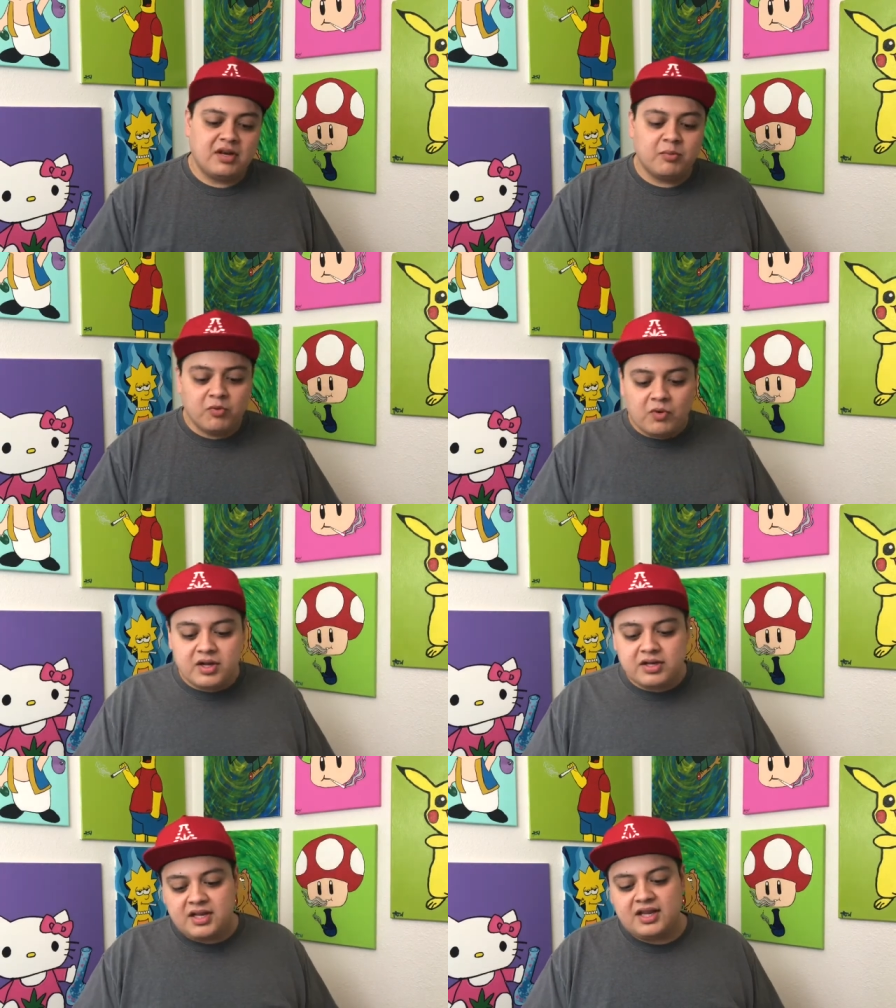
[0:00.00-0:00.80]
Number
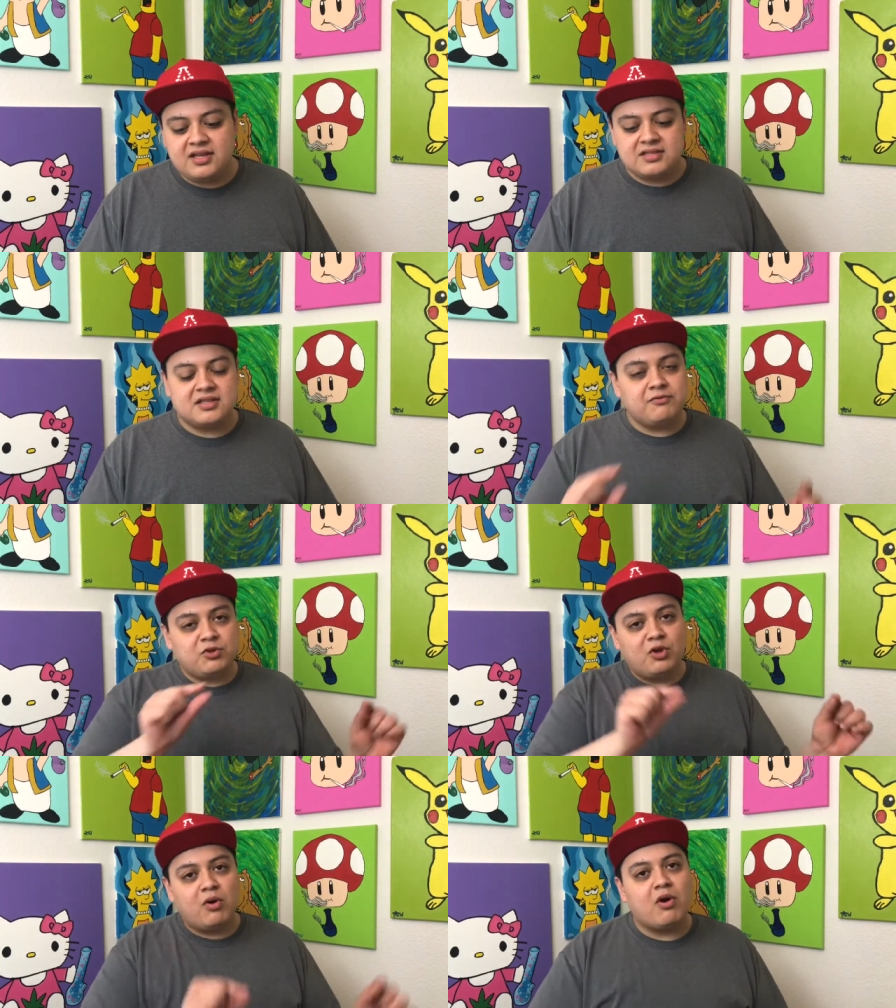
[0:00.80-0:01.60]
one is, if you
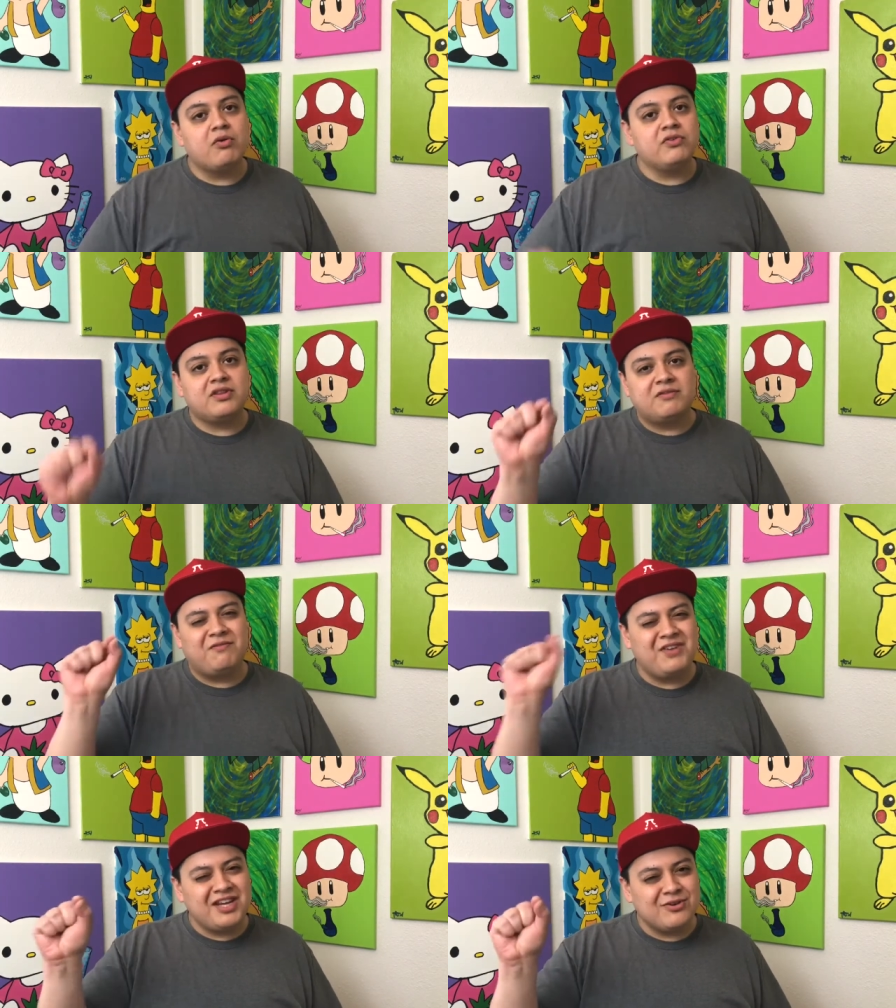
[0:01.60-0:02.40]
go over to the
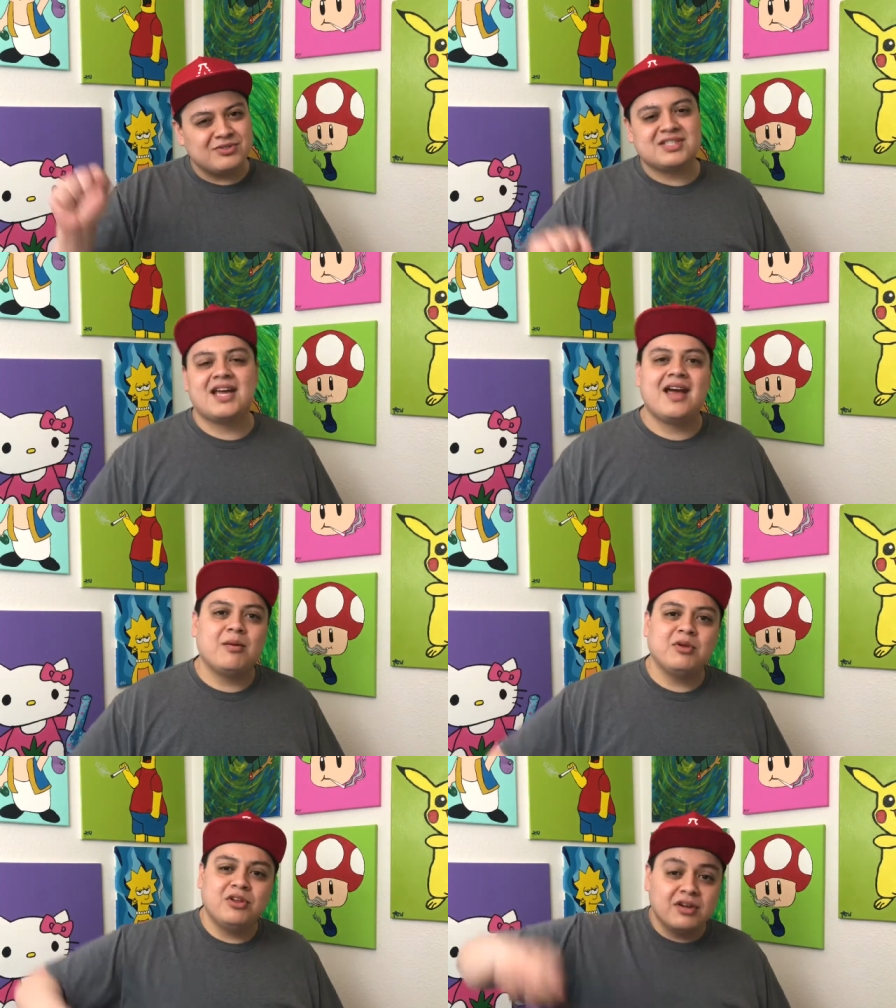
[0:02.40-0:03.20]
videos
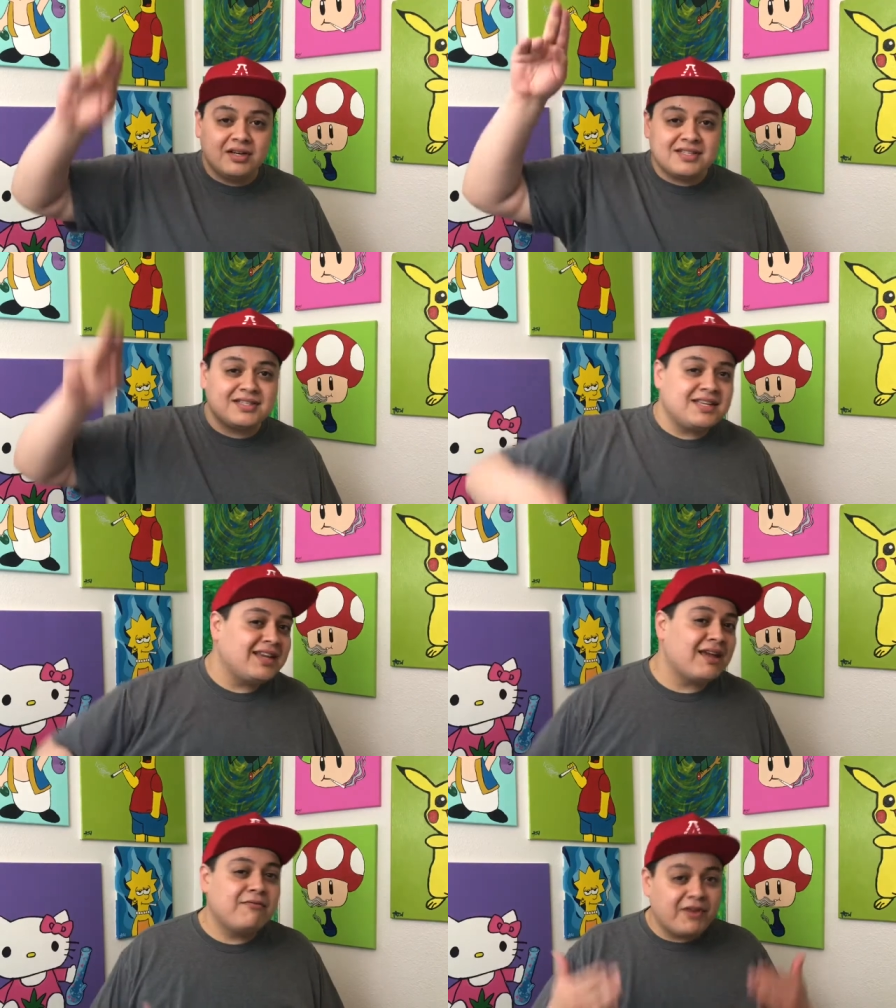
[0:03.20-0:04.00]
tab, you're gonna
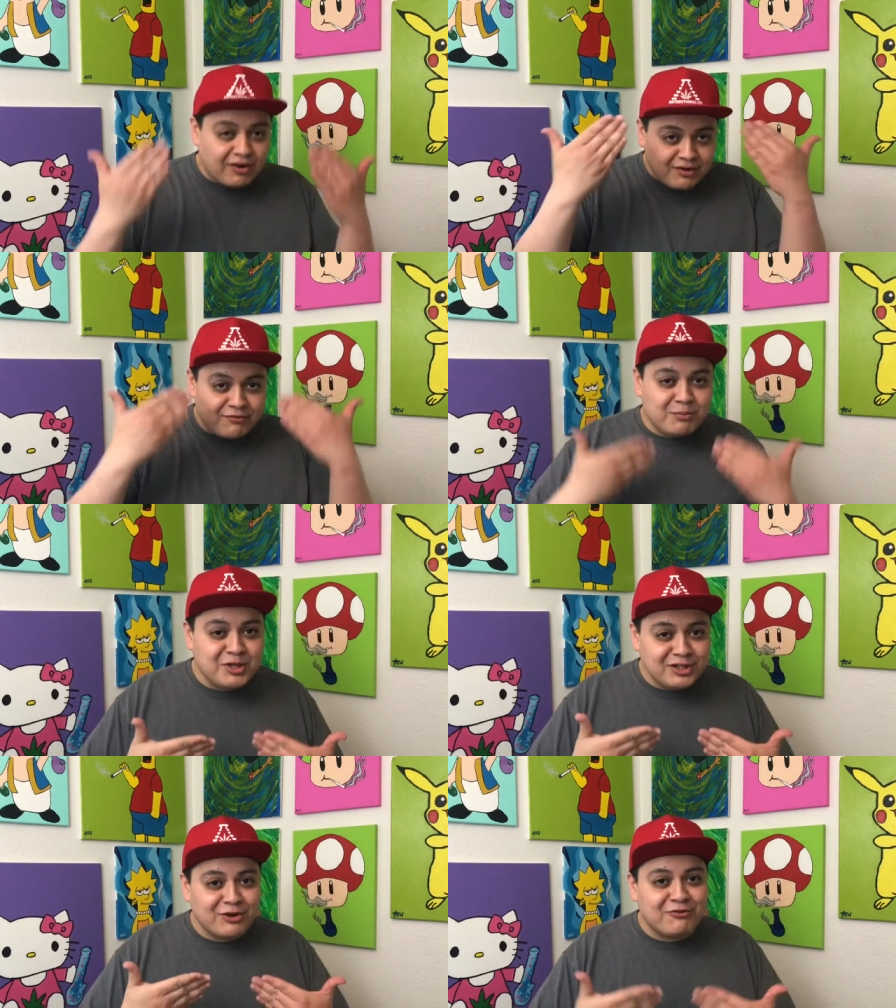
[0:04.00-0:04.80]
see a very
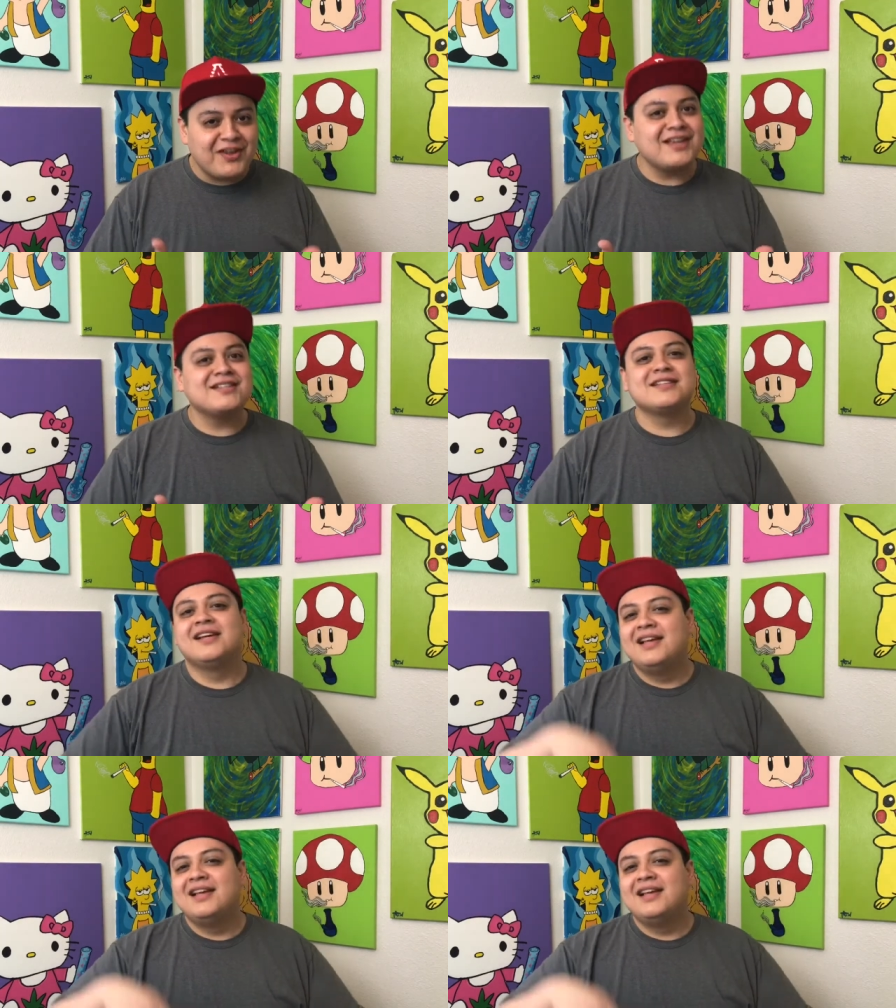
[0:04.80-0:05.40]
familiar face